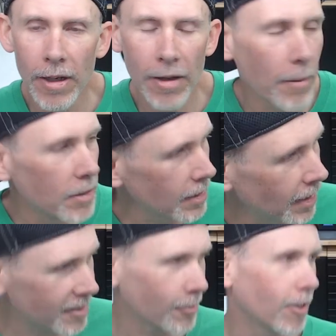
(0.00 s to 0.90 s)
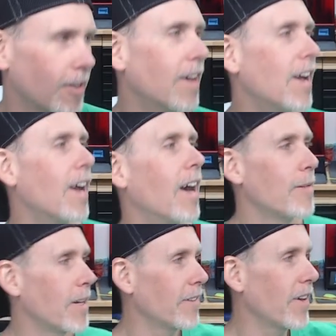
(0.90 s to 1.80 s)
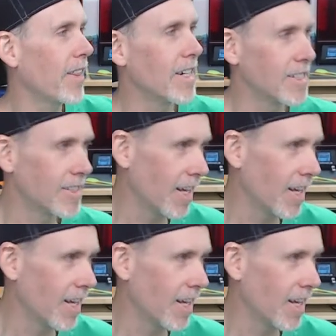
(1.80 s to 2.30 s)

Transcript: I, I, I swear, I mean, I've had that,